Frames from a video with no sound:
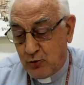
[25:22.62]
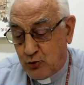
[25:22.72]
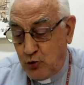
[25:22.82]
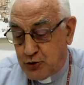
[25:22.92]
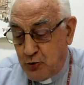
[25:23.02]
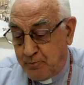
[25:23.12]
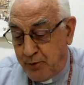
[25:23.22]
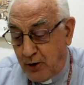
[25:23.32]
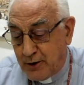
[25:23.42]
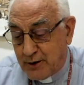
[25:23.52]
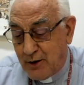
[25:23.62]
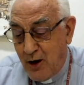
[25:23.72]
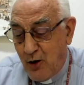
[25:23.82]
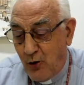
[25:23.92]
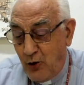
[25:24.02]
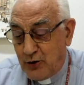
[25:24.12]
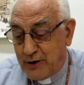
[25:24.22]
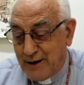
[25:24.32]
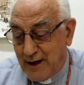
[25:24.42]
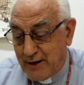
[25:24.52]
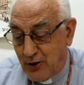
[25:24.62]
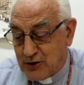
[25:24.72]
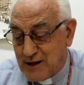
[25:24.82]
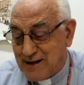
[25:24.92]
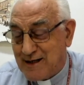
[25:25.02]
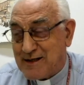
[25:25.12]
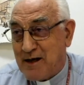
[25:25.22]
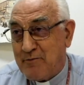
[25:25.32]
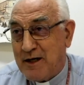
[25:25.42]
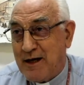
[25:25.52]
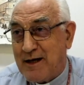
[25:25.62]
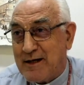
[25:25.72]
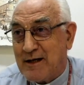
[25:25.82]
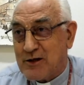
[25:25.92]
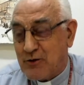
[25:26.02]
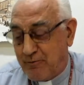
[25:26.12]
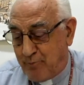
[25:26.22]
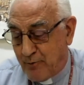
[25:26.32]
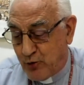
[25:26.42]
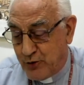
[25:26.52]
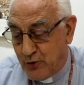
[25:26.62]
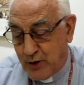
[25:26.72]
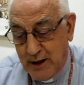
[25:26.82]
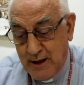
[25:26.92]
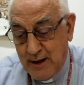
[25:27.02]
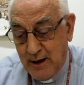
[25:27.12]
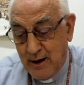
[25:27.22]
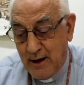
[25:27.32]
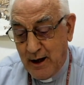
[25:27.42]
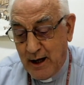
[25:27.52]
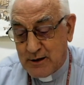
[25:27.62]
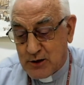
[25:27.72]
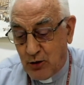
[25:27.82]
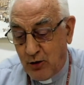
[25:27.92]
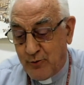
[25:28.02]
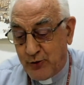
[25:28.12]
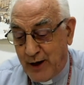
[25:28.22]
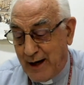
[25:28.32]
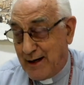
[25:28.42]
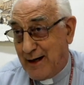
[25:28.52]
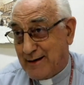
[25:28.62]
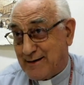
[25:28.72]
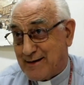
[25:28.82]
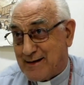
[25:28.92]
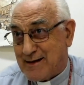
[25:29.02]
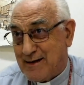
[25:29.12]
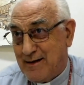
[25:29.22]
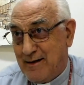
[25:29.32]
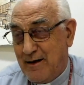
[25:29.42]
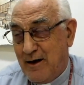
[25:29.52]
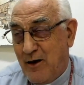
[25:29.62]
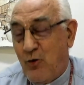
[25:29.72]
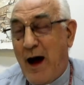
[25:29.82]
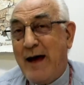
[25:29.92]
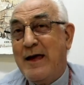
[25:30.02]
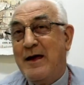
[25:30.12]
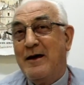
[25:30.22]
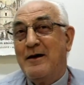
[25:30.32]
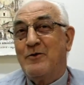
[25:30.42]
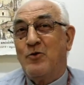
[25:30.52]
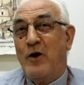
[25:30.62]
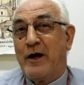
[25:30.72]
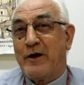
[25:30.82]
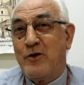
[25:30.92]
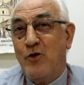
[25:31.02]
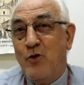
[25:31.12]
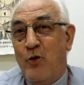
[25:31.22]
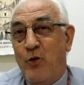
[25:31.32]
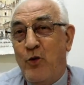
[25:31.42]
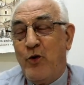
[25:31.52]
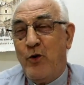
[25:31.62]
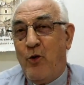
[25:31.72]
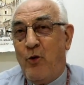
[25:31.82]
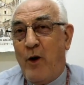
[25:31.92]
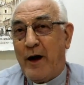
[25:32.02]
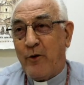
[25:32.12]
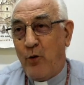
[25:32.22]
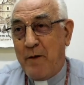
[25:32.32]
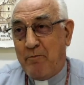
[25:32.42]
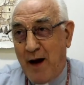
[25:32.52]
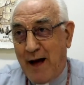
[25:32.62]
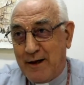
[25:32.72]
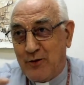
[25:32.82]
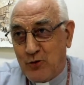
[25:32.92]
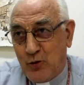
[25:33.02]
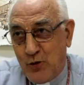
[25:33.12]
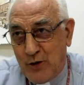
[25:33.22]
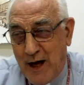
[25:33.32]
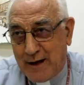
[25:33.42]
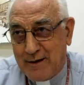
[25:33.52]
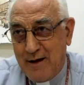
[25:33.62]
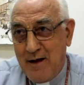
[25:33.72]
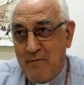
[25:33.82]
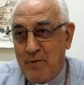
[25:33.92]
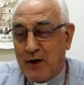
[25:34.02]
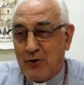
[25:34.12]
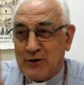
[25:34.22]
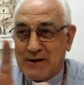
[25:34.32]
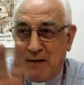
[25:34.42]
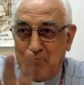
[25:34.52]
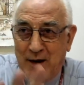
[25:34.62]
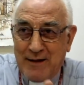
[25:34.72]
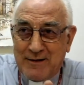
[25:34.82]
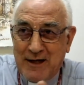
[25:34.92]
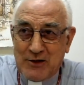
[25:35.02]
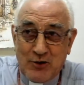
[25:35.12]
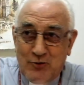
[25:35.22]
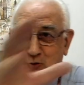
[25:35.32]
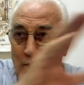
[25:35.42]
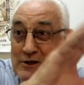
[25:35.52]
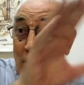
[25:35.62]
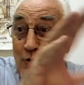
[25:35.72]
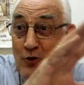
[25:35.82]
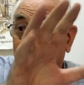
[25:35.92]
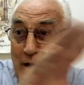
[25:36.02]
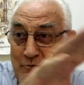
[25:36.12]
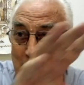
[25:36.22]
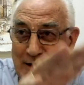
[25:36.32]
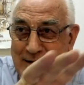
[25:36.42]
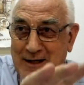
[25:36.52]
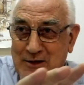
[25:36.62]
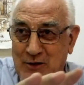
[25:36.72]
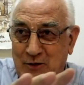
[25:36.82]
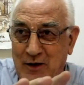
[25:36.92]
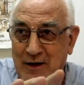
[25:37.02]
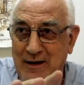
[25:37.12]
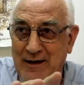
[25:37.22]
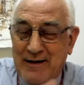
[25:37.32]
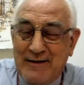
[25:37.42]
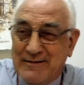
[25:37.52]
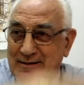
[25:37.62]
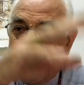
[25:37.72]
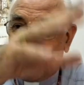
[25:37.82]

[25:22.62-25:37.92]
to support all the diocesan seminarians of Papua New Guinea and Solomon Islands. Why were we planning to do that? Because that plantation was a coconut plantation. It